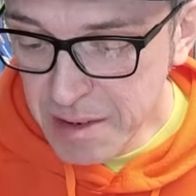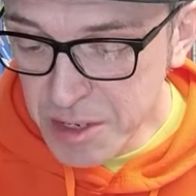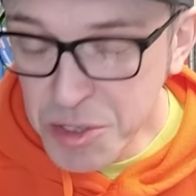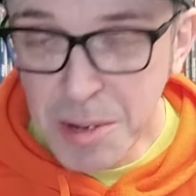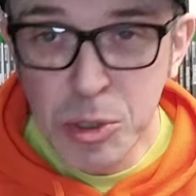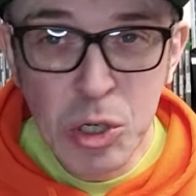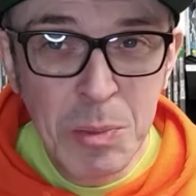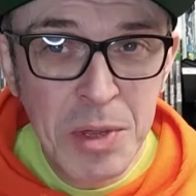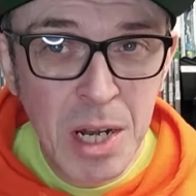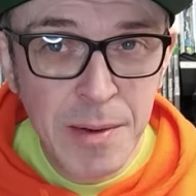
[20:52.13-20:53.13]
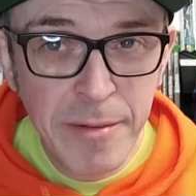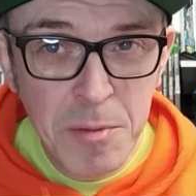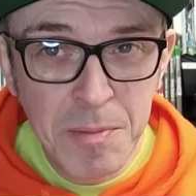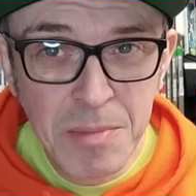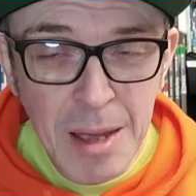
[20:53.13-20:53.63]
it's not something I've
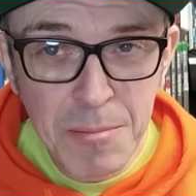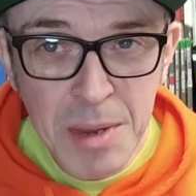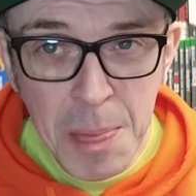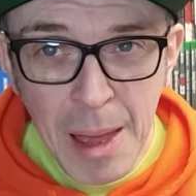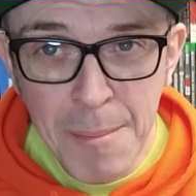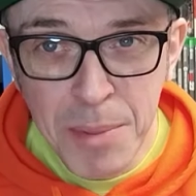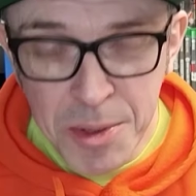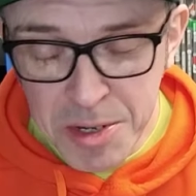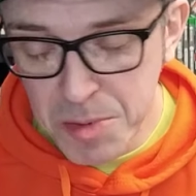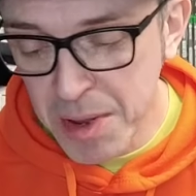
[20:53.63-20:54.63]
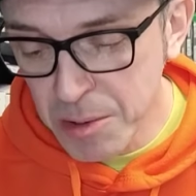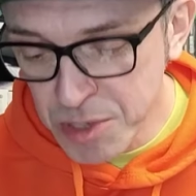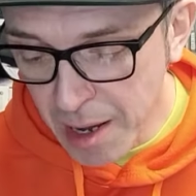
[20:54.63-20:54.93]
ever been that bothered about